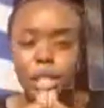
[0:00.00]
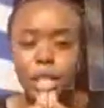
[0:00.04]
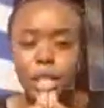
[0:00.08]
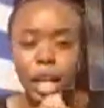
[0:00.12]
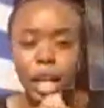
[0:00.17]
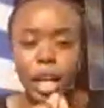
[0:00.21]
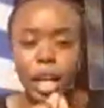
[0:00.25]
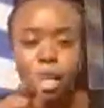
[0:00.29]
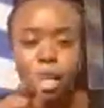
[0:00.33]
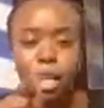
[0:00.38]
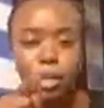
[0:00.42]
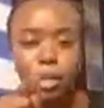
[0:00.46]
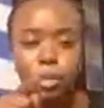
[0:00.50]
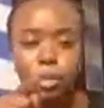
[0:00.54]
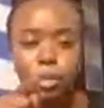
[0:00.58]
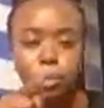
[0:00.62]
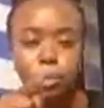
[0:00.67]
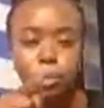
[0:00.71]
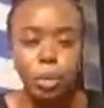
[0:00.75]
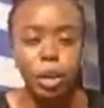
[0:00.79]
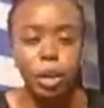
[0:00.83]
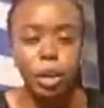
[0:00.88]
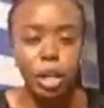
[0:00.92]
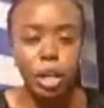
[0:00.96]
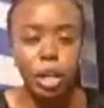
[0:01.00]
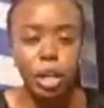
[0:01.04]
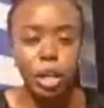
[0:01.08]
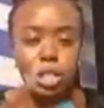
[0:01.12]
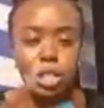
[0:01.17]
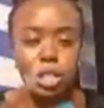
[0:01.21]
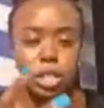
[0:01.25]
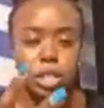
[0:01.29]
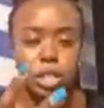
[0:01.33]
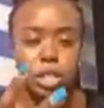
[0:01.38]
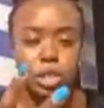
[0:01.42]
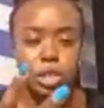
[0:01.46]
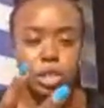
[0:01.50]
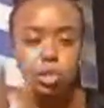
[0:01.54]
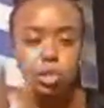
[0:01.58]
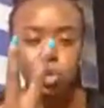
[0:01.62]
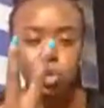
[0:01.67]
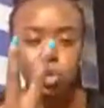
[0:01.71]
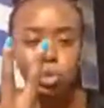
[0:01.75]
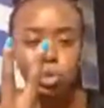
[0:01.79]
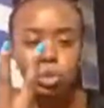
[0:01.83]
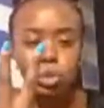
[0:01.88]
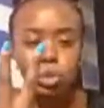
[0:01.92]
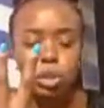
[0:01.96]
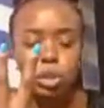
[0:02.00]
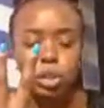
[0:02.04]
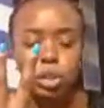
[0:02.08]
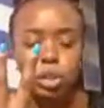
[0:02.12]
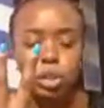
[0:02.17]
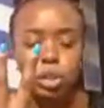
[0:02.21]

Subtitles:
10.2.